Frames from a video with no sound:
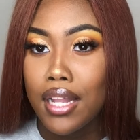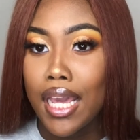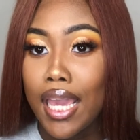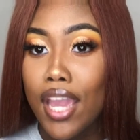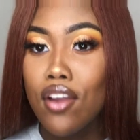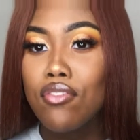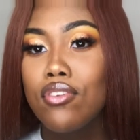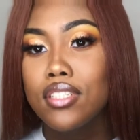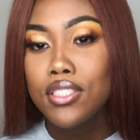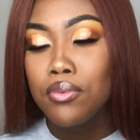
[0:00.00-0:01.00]
Like Air
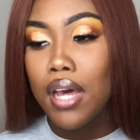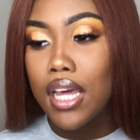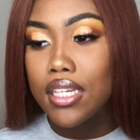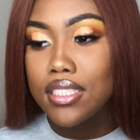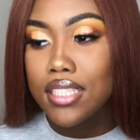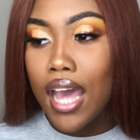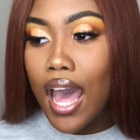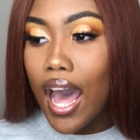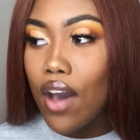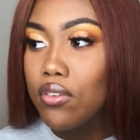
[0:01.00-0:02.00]
Force wise,
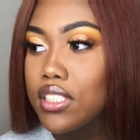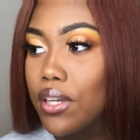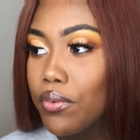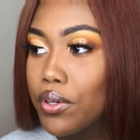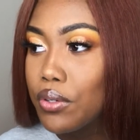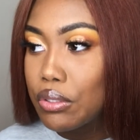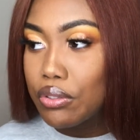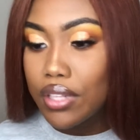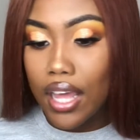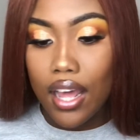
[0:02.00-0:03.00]
I wish I would have
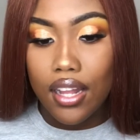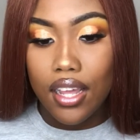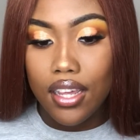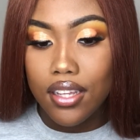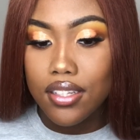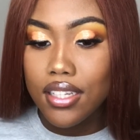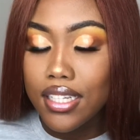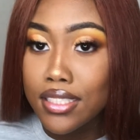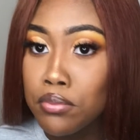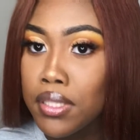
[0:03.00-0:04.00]
known that like
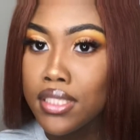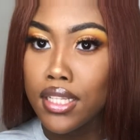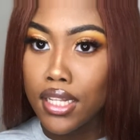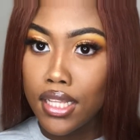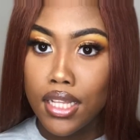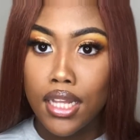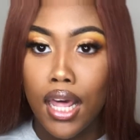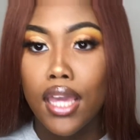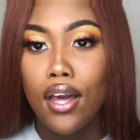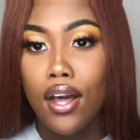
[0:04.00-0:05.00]
it's basically like